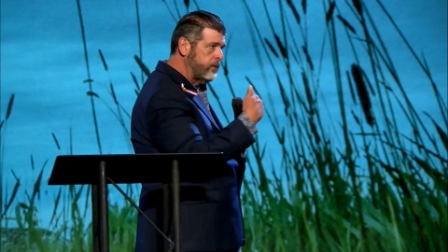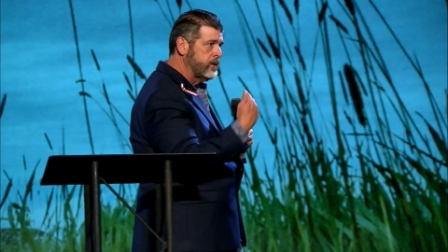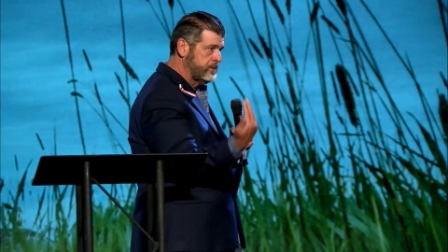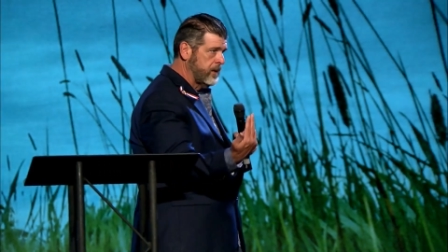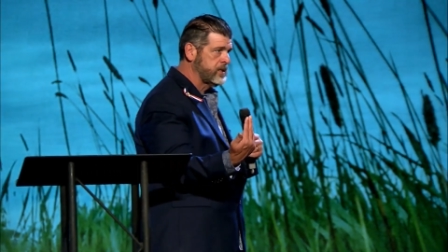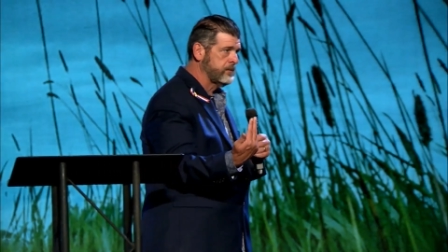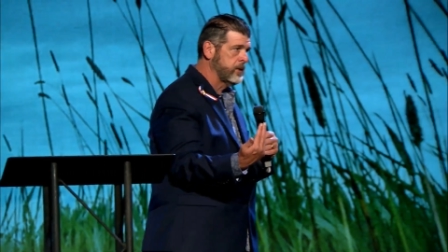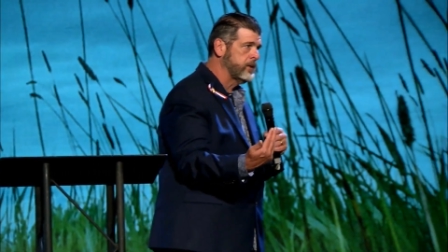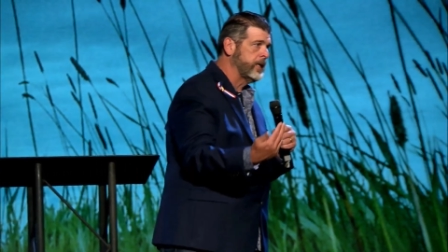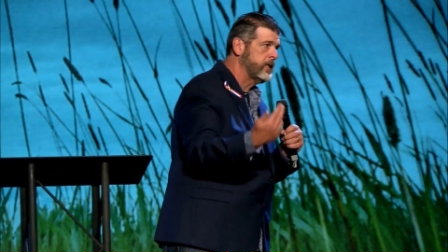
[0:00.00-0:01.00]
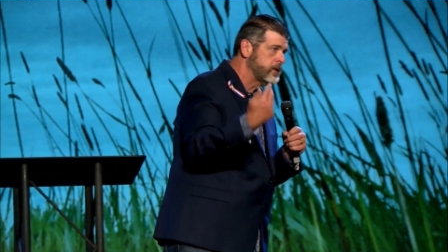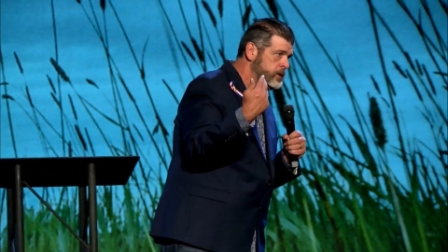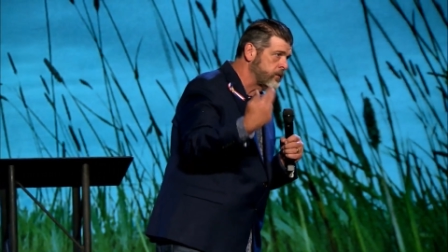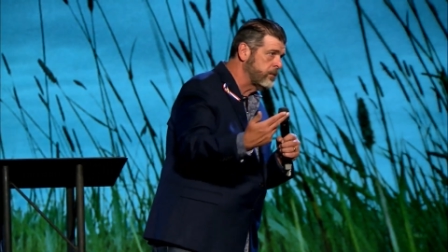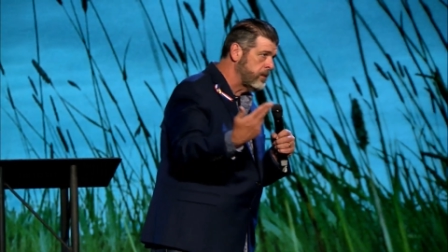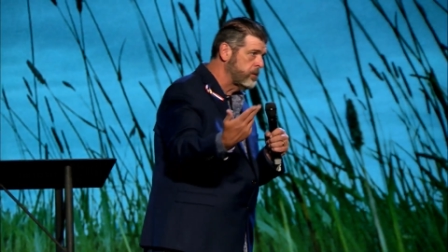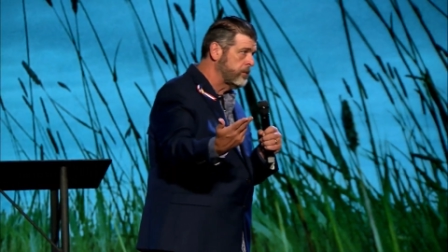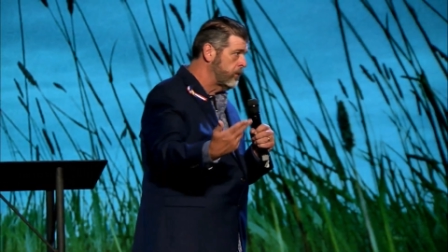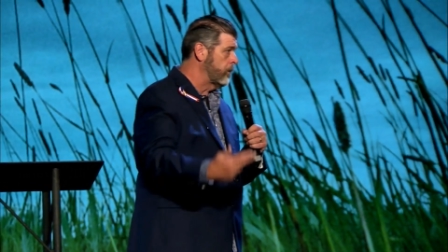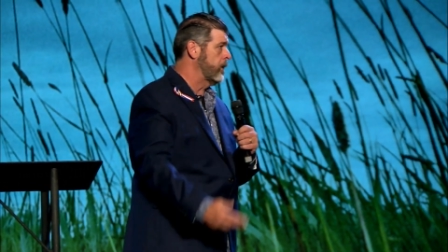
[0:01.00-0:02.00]
responsibility to remember the
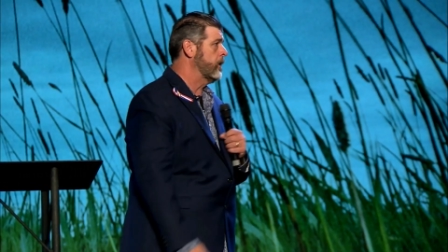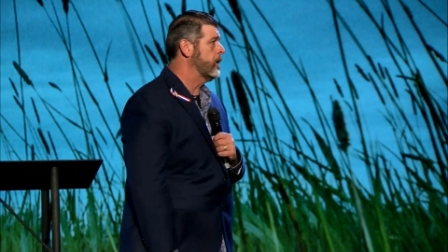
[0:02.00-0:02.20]
poor.